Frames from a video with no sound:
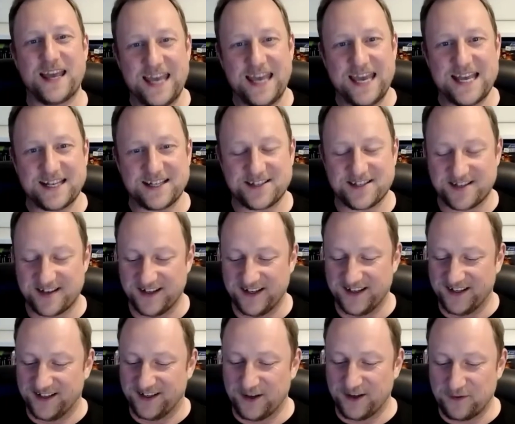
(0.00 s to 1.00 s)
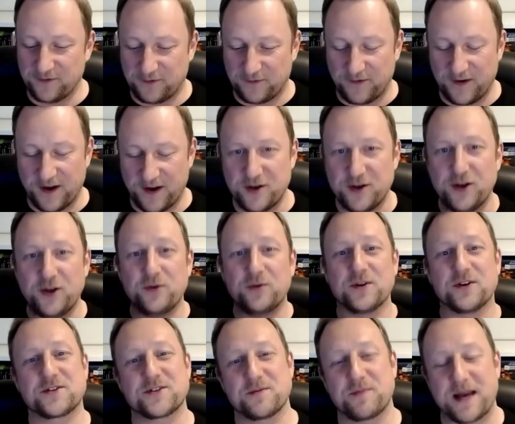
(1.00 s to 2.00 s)
hit of uh,
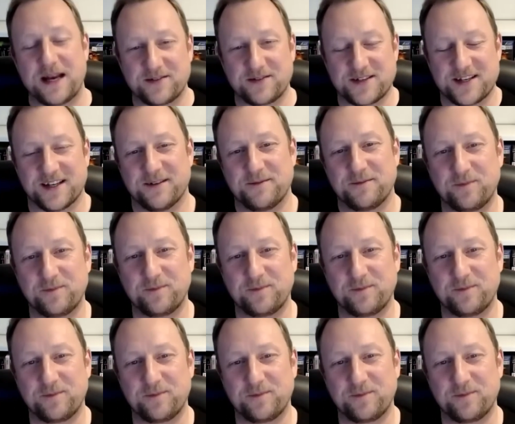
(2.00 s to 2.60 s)
newness about it.